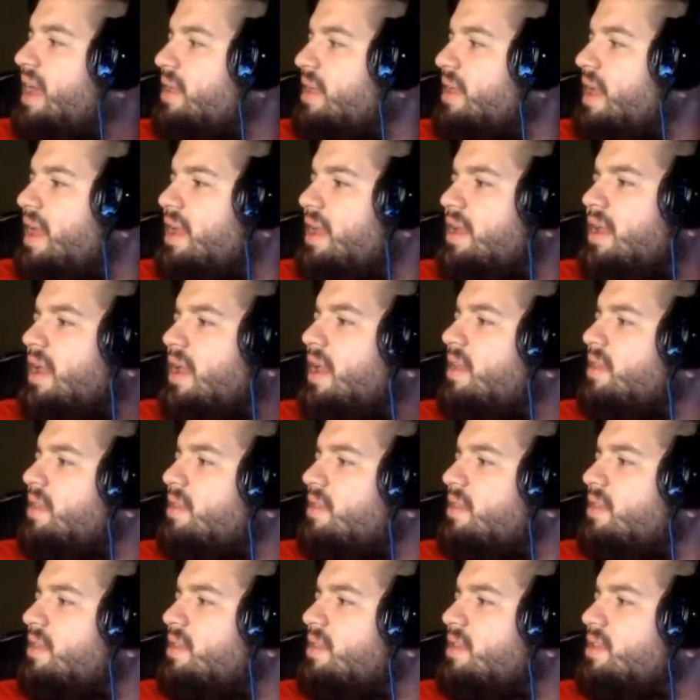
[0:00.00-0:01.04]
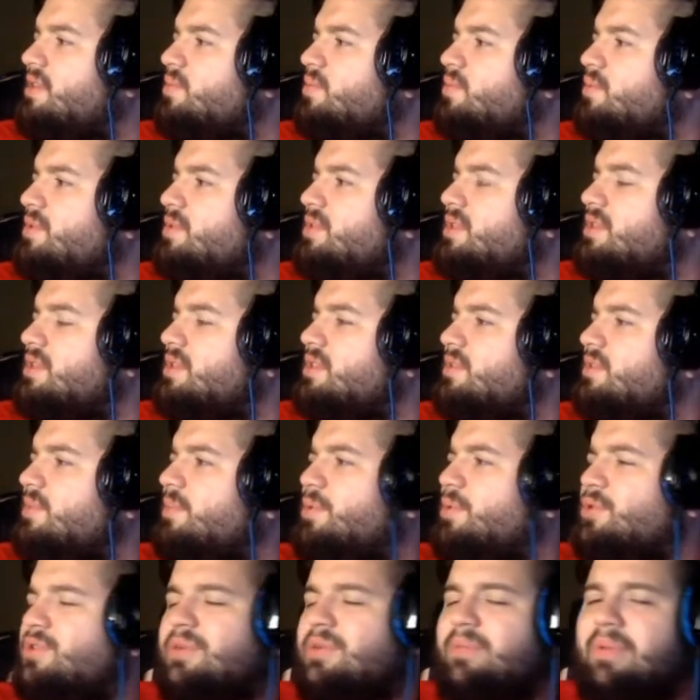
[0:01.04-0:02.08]
And this wasn't
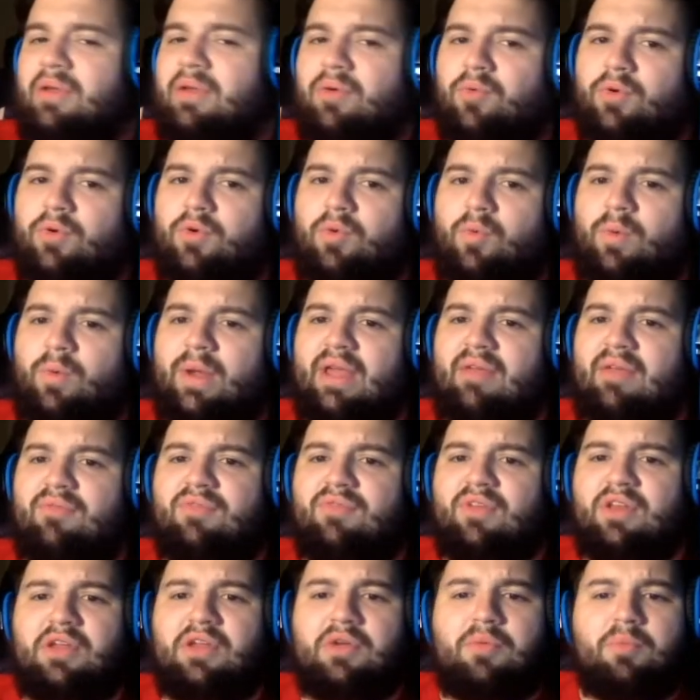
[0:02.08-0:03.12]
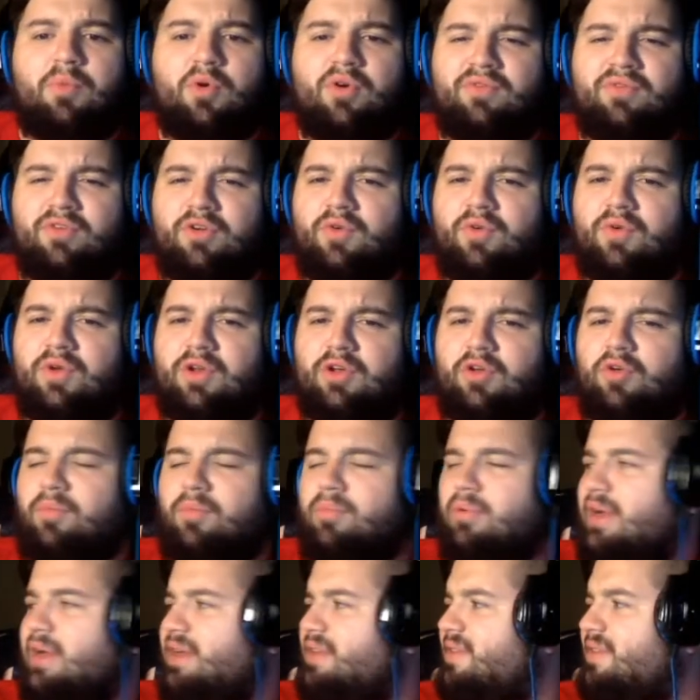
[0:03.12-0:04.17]
supposed to be a real rant video, more of a critical
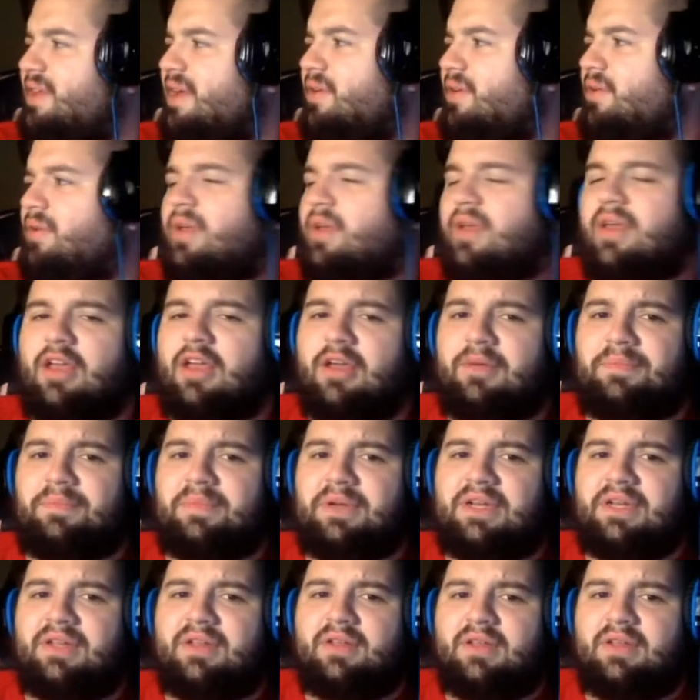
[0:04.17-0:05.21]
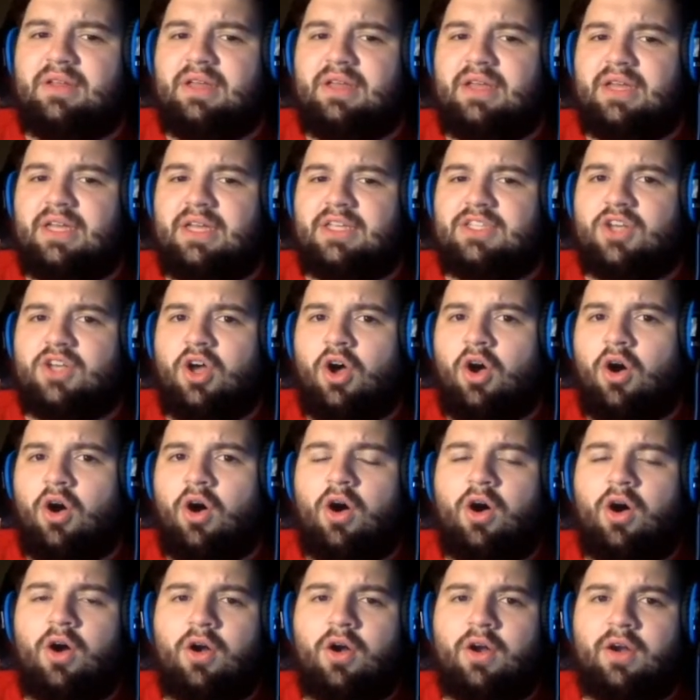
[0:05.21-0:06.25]
breakdown, but it's
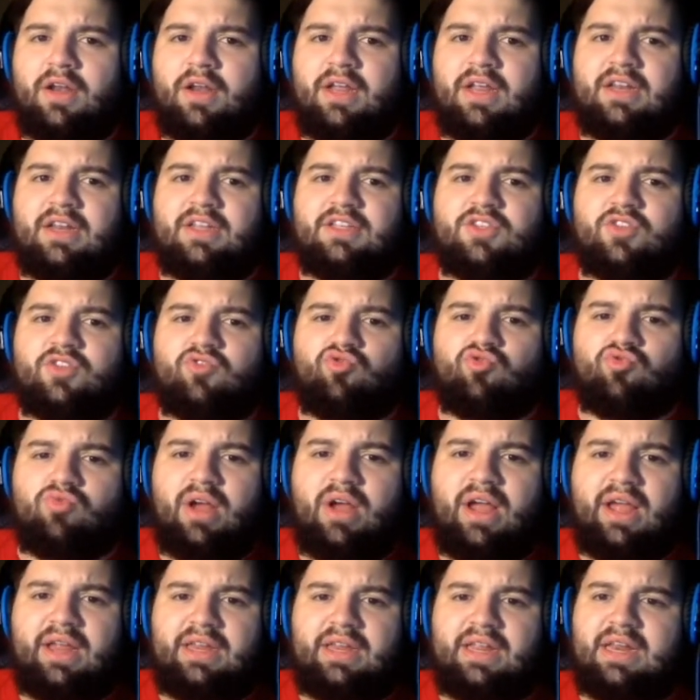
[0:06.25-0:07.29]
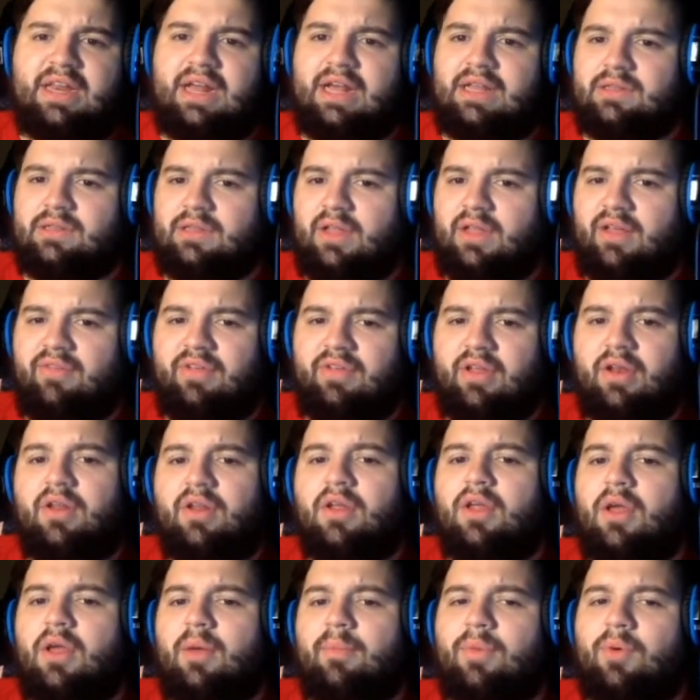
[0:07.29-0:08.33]
hard and it's a grind, and I love it.
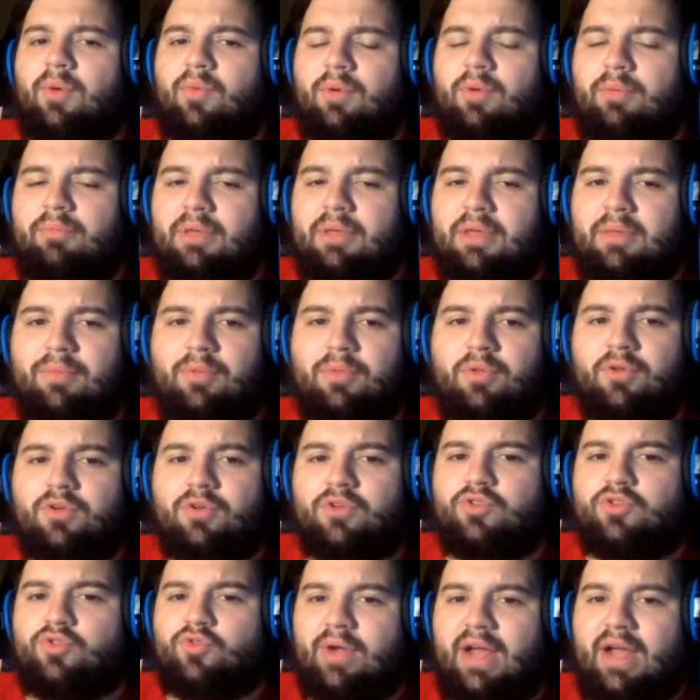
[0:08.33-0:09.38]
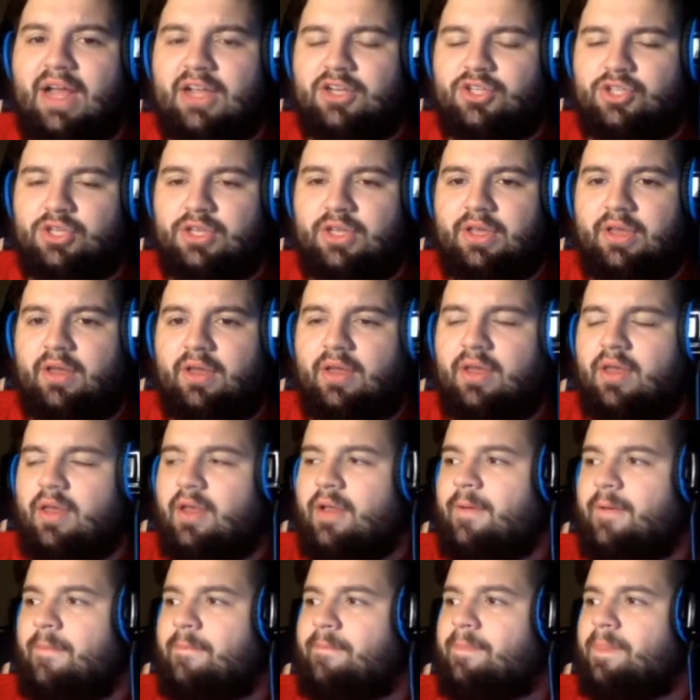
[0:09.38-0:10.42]
But when people are trashing
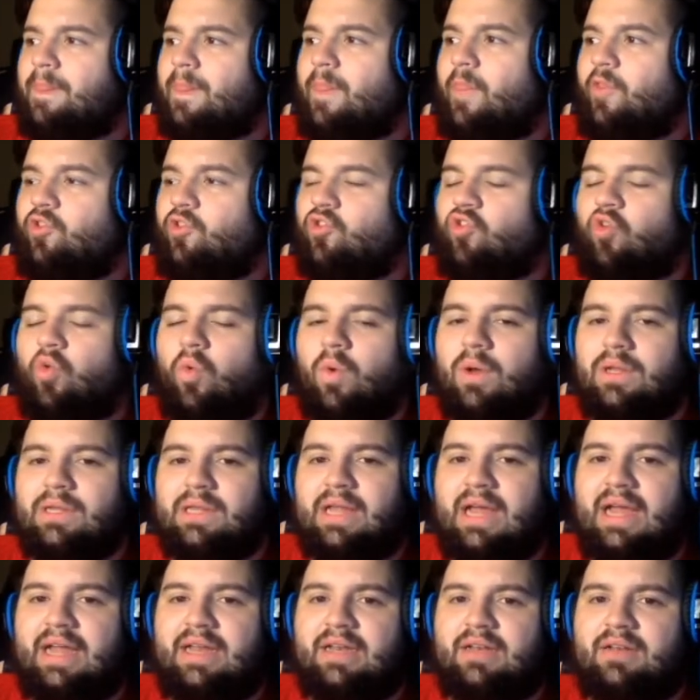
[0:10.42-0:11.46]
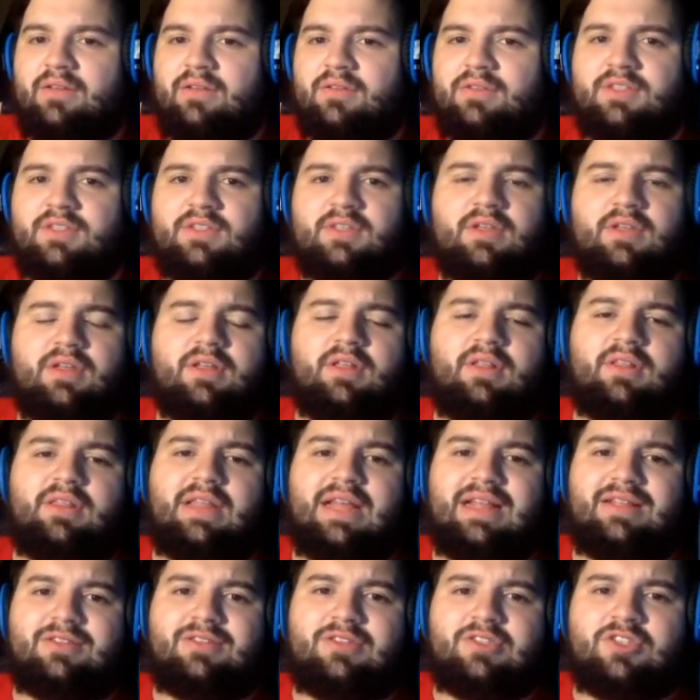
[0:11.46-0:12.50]
the toy lines
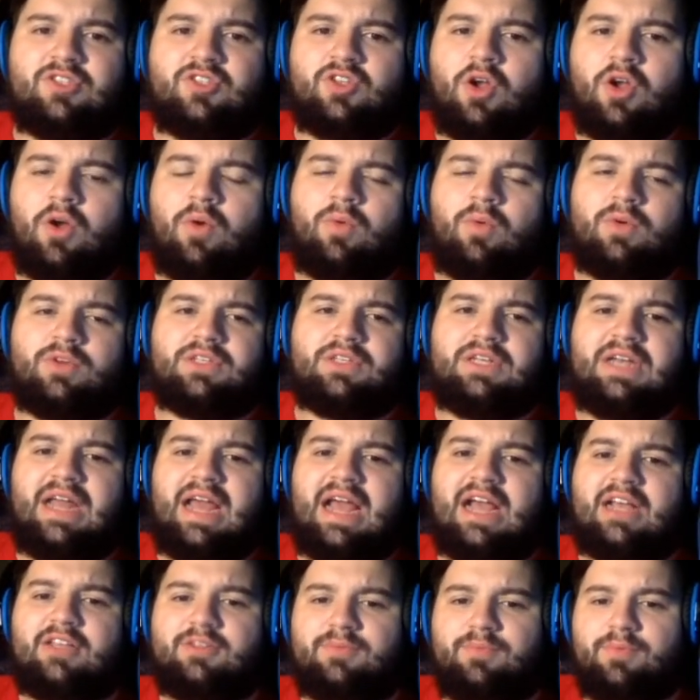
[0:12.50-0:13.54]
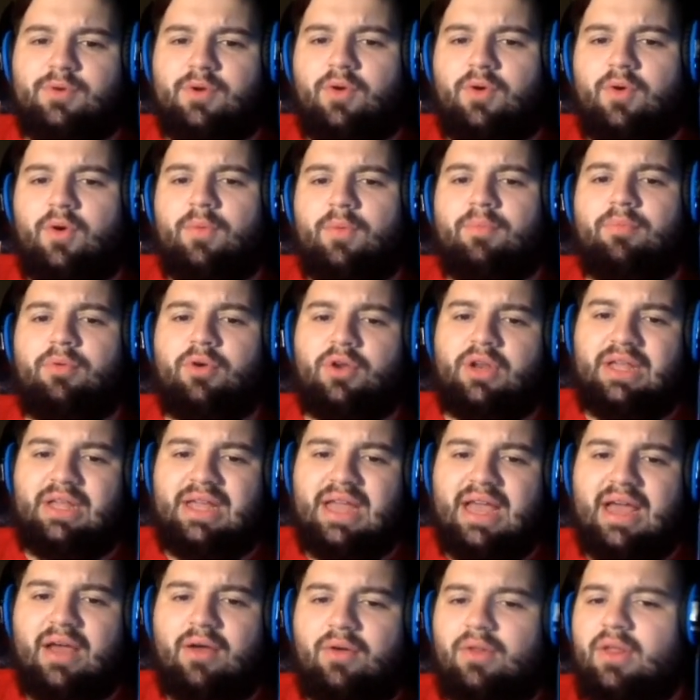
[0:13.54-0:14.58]
that Star Wars and Hasbro are putting
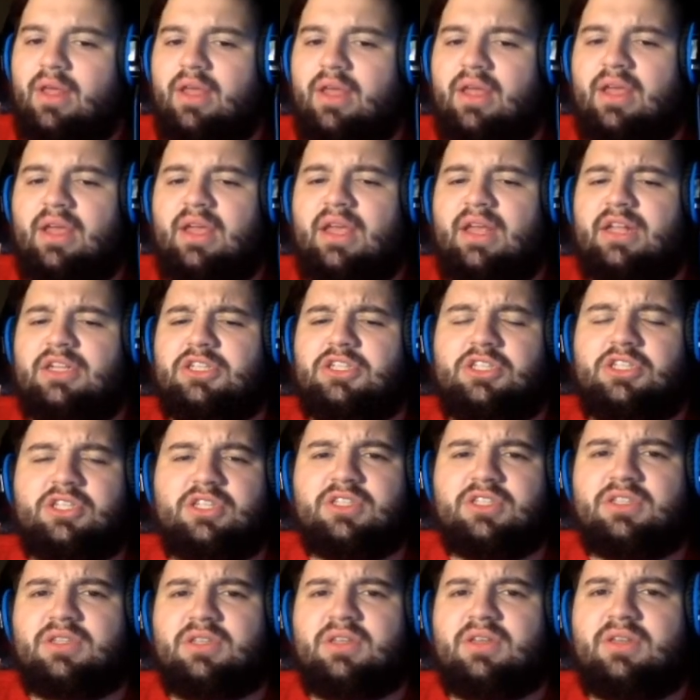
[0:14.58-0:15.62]
out, it's just